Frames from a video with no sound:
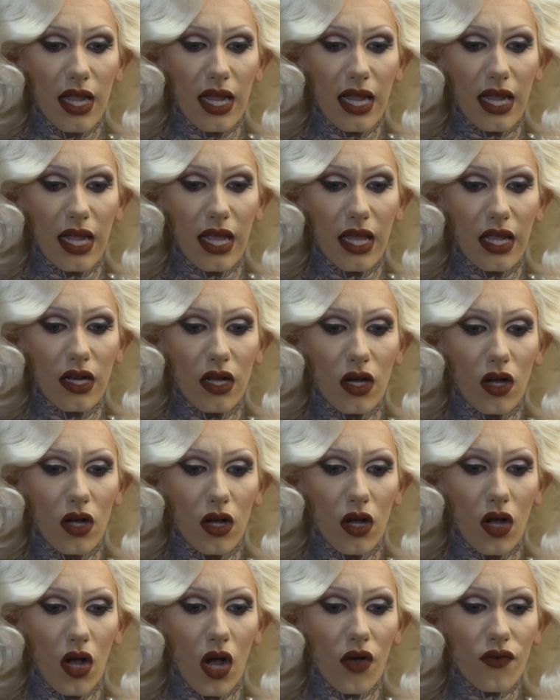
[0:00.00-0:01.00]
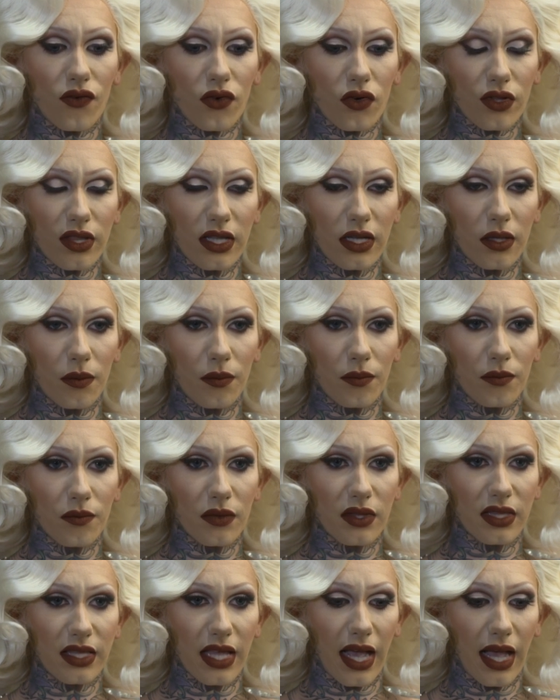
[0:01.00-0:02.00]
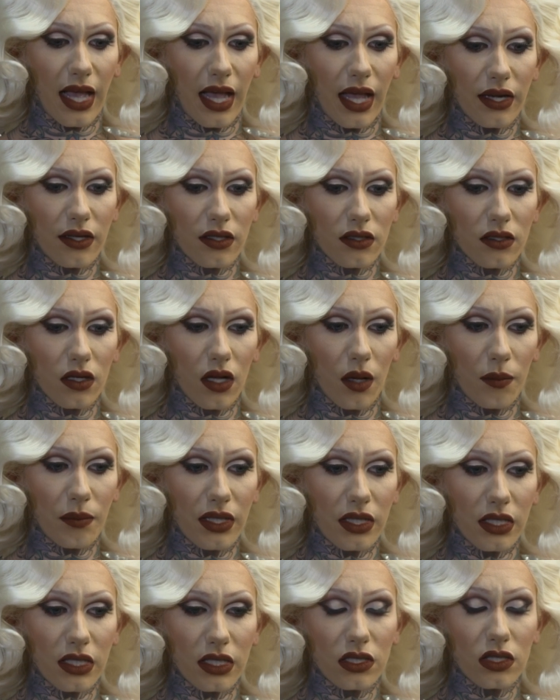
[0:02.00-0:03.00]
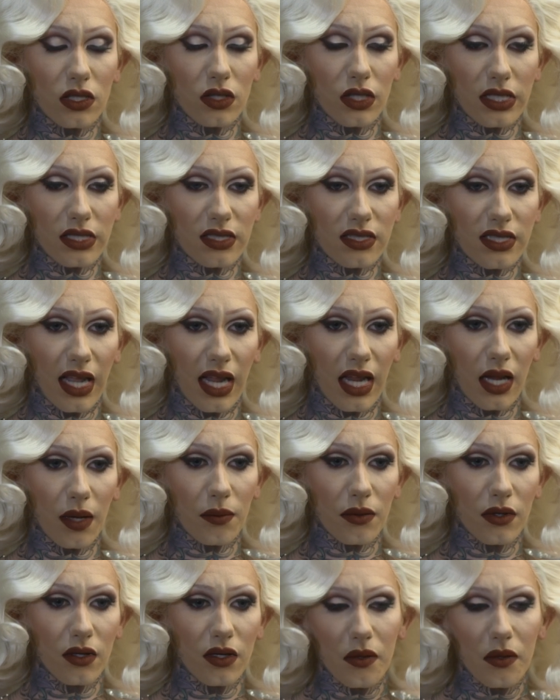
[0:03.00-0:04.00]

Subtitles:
and offer them that ability to escape,